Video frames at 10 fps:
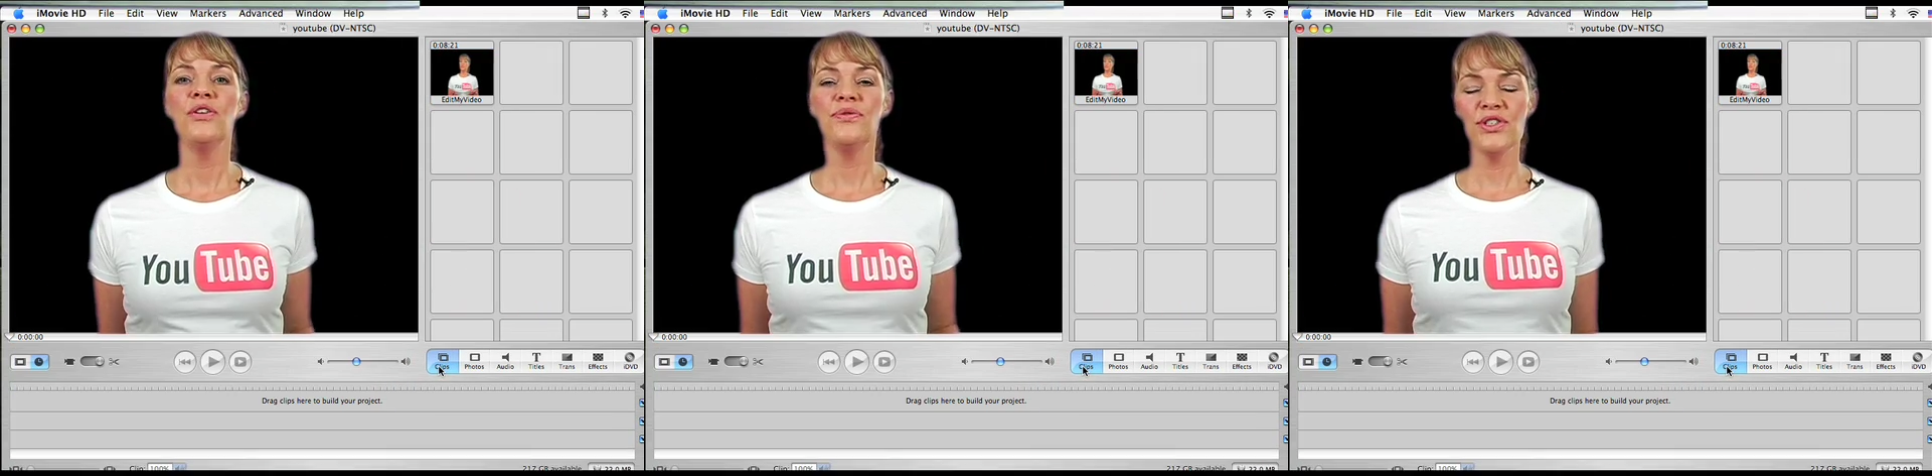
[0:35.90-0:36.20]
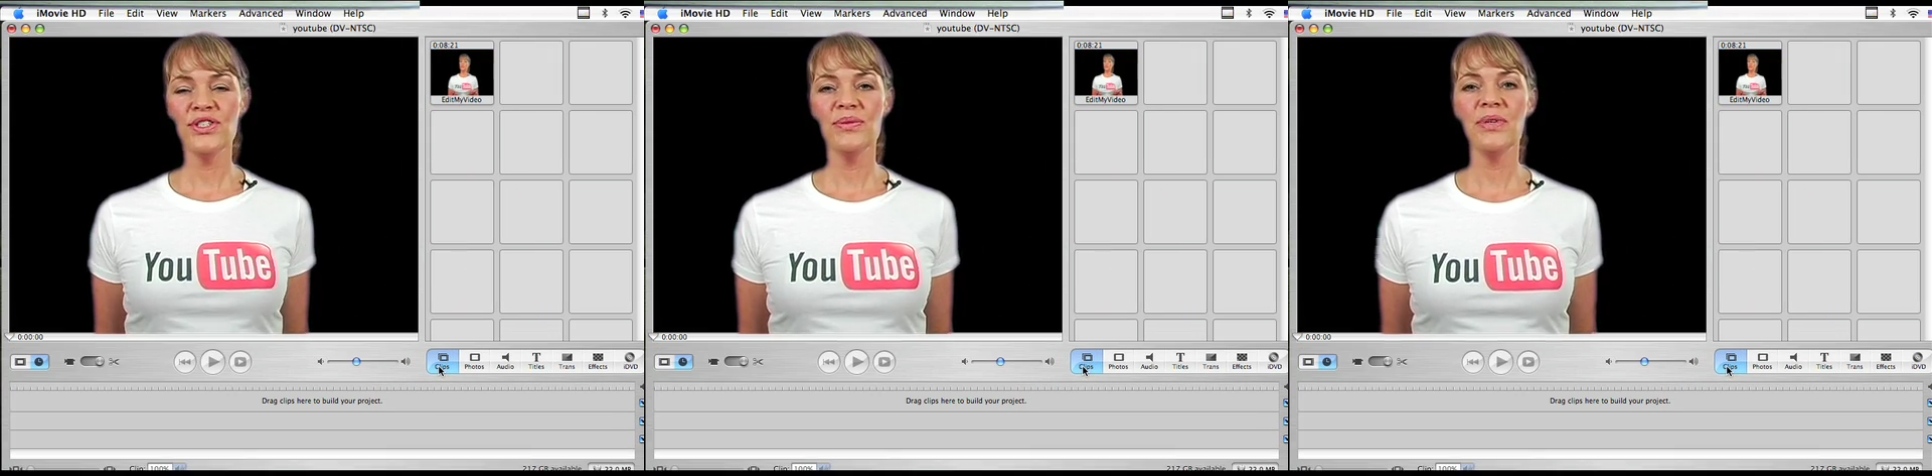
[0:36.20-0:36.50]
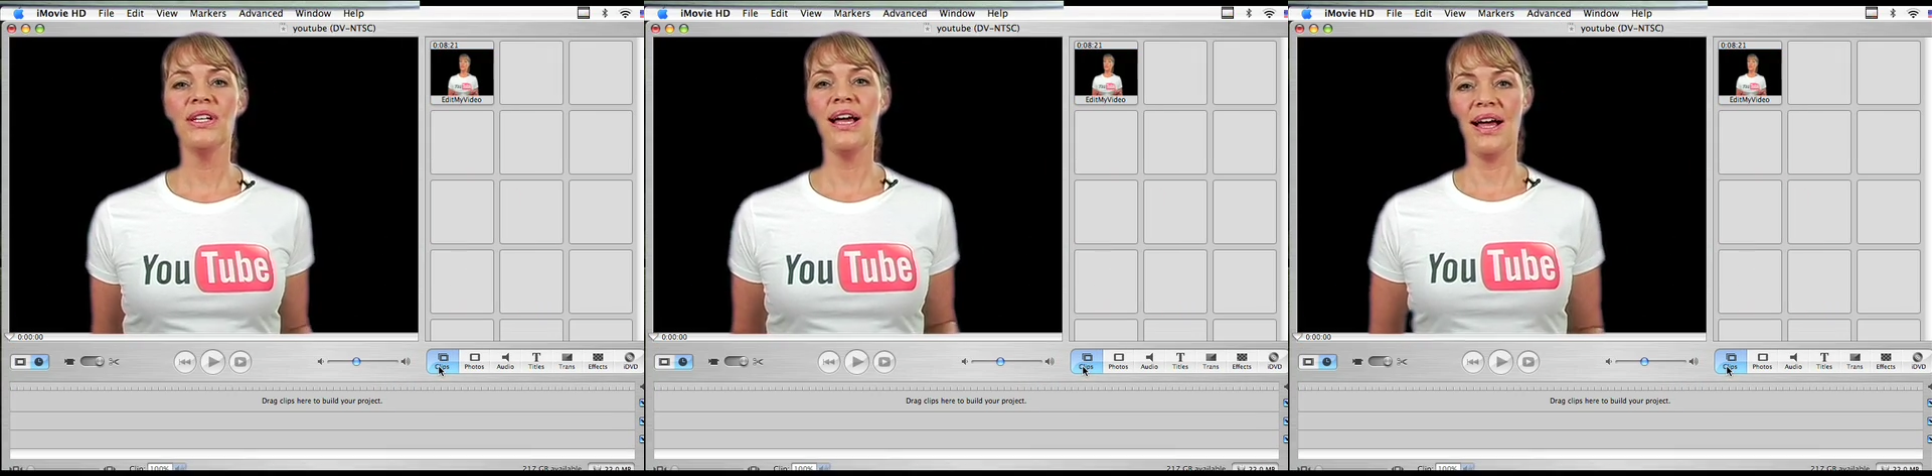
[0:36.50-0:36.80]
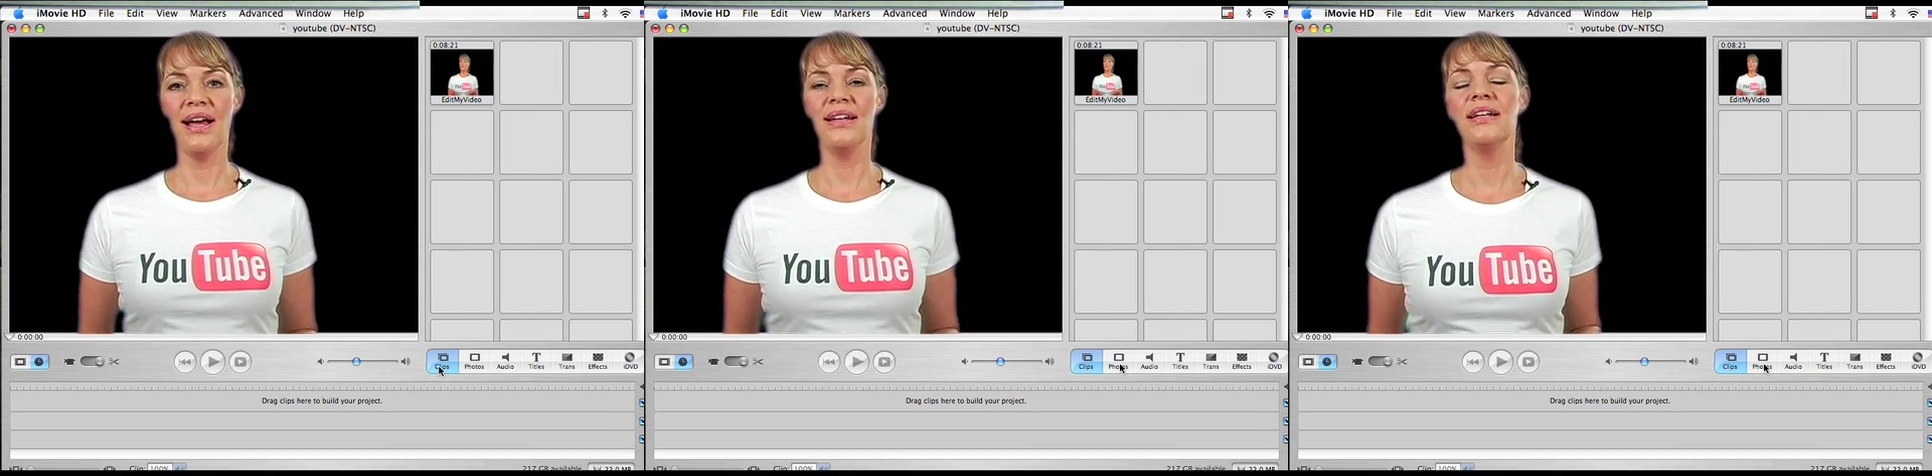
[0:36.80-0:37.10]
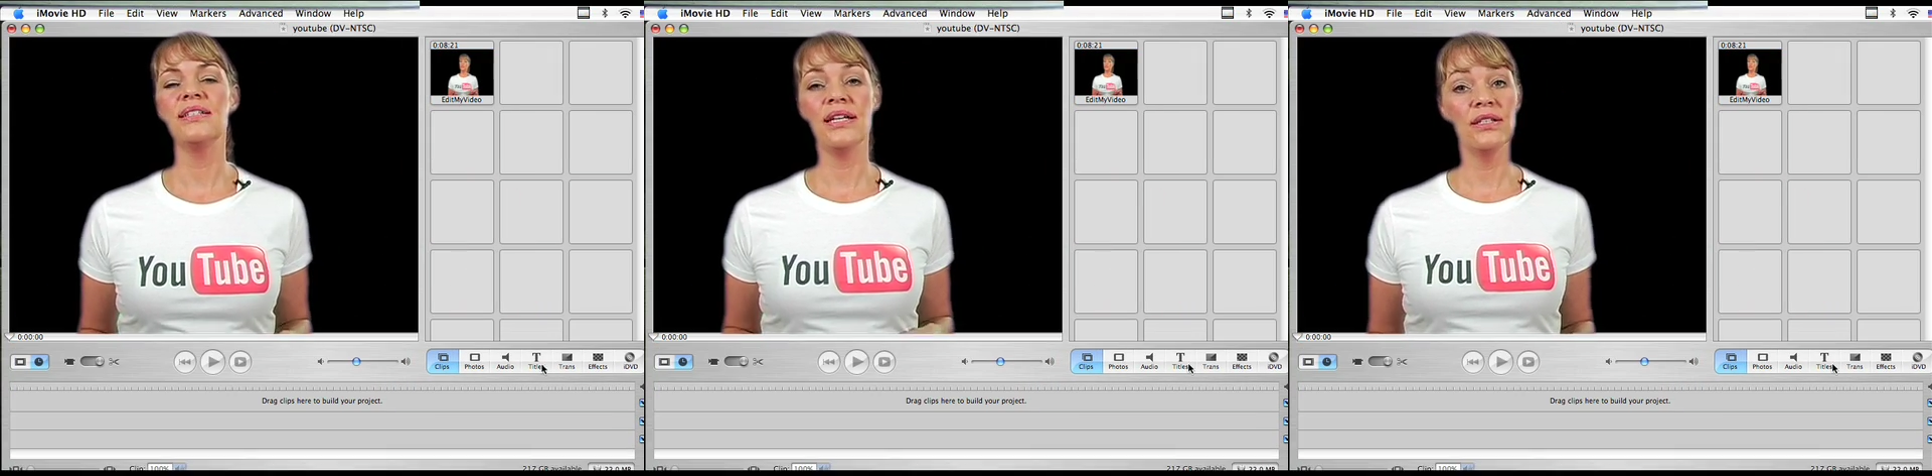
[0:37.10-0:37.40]
First, I'm going to add
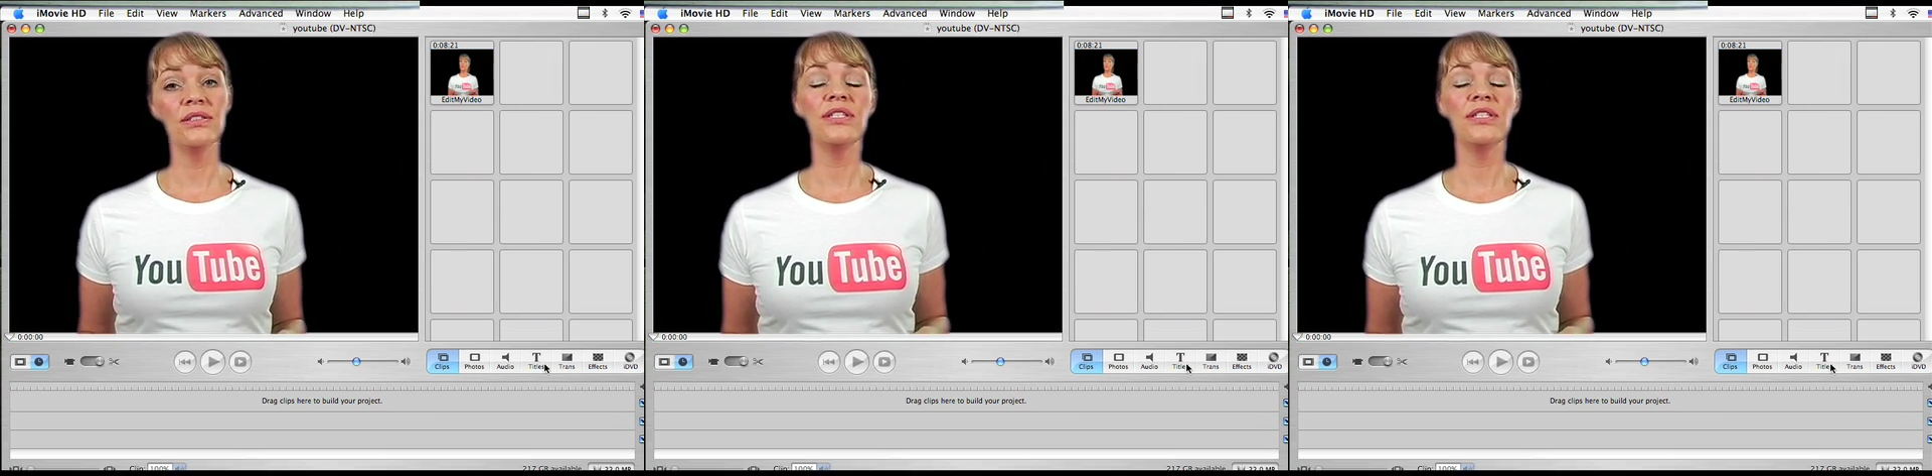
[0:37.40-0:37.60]
a title